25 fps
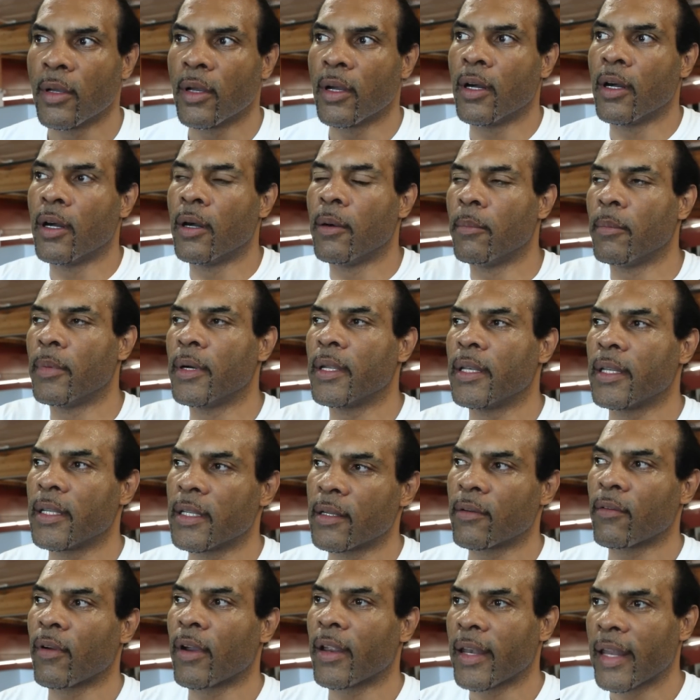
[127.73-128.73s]
Um, but
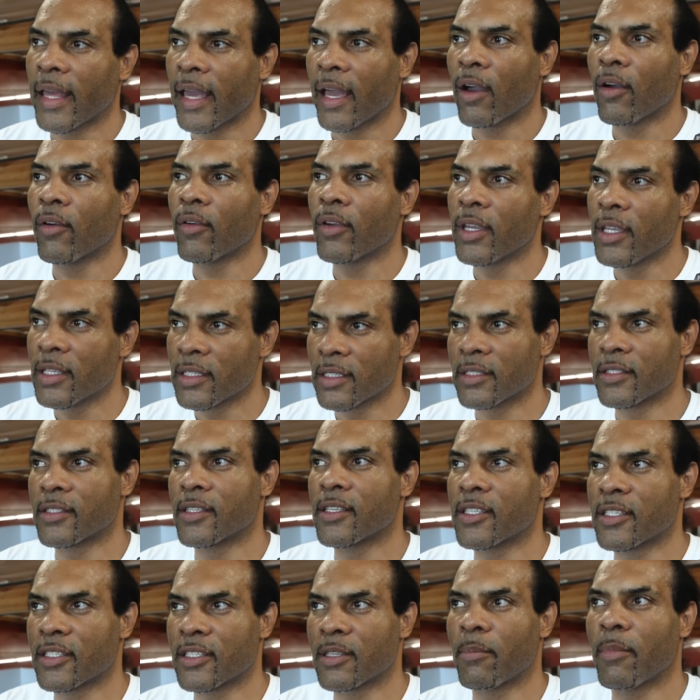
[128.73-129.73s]
right now, he says
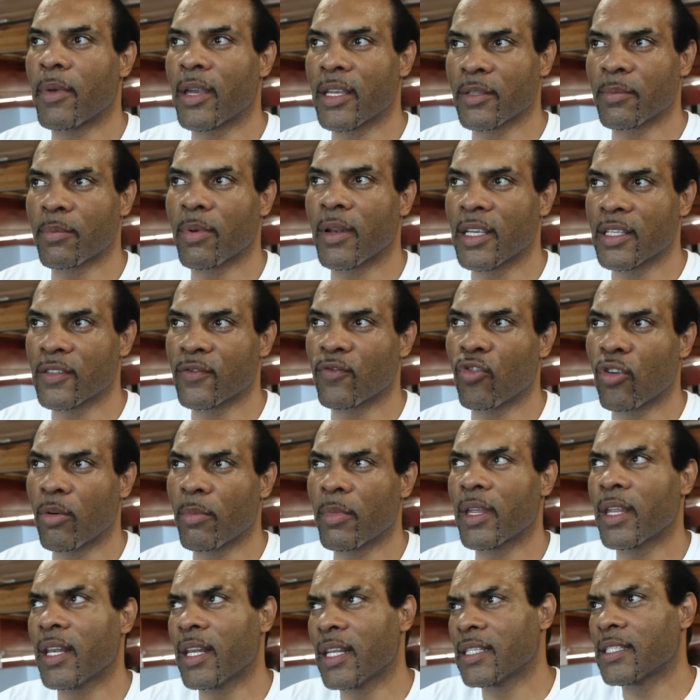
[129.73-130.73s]
this is the best place for
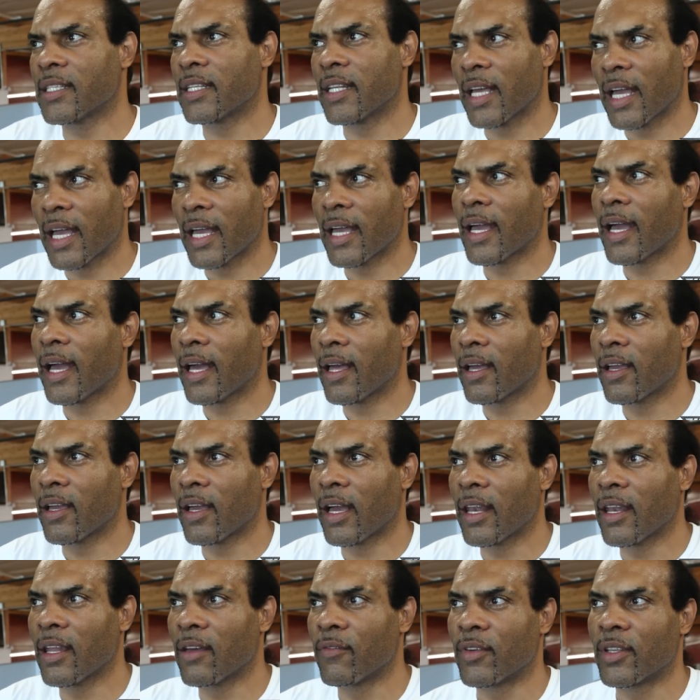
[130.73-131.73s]
him. And listen,
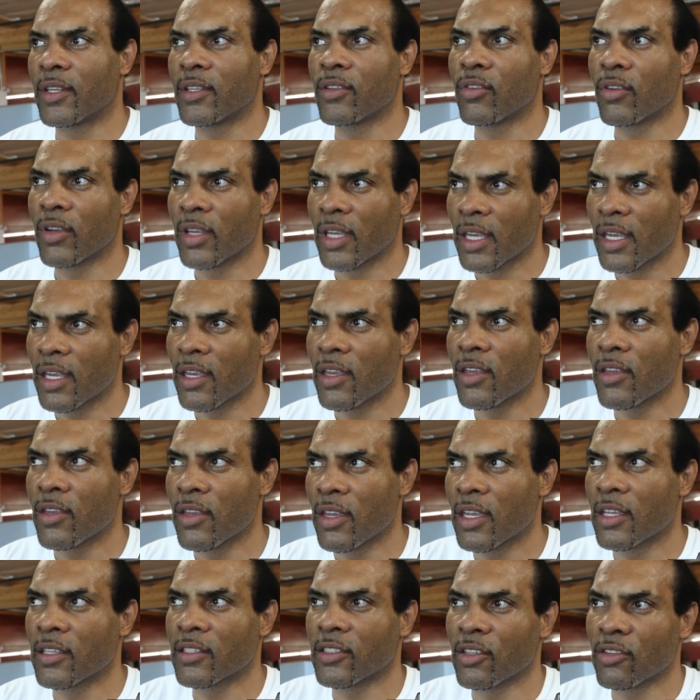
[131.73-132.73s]
I, I, I love it. You know, you,
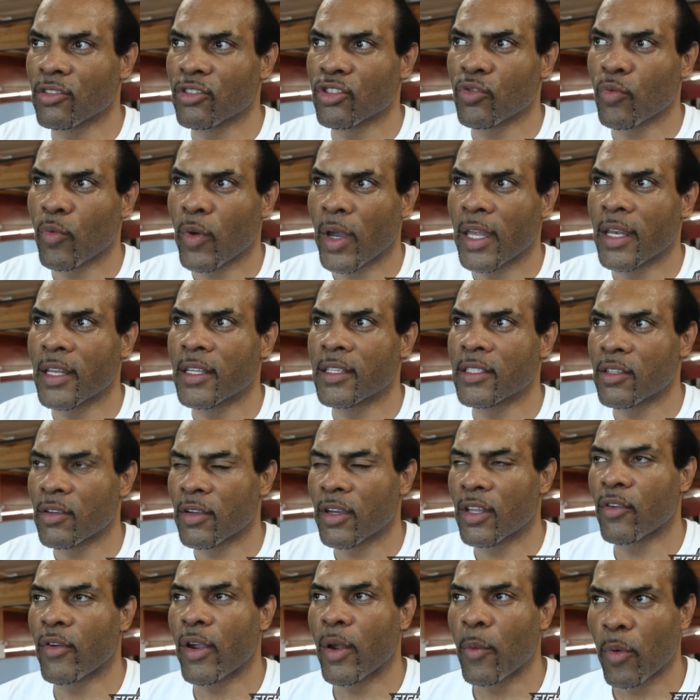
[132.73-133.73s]
you can still sweat and still
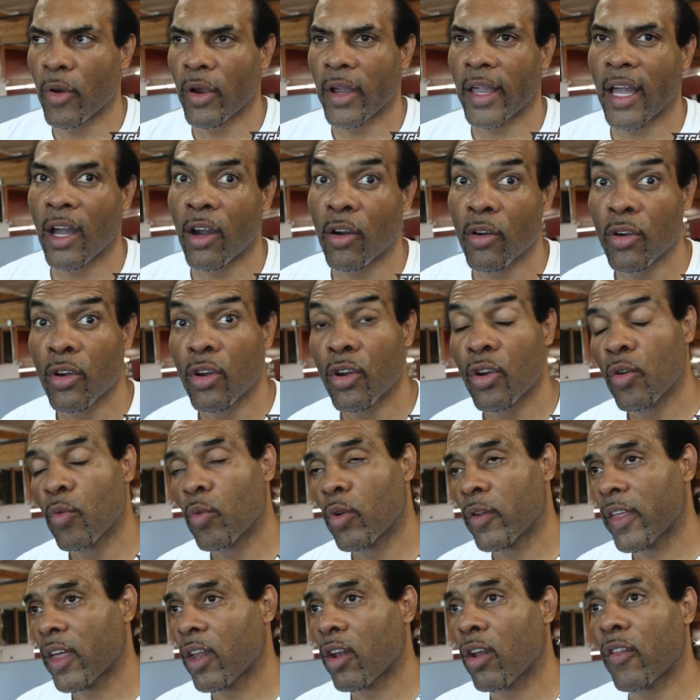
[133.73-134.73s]
get a great workout
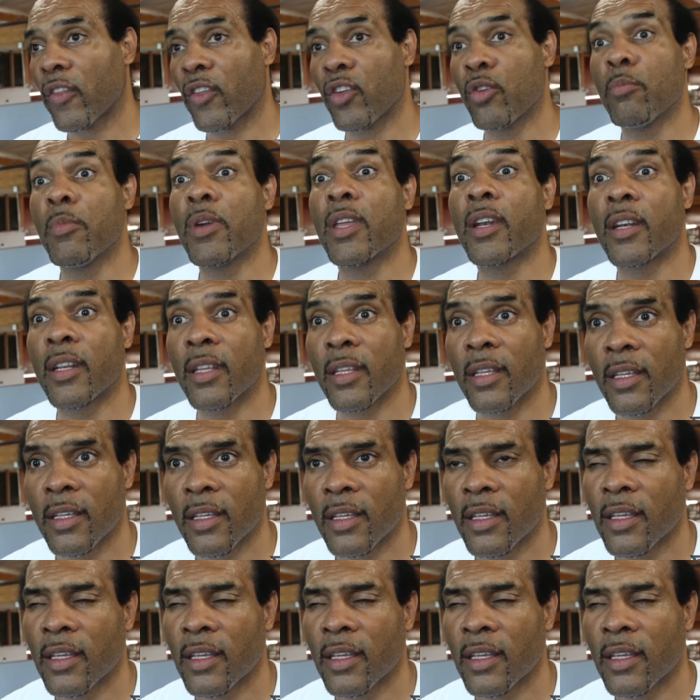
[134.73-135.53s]
without all the humidity.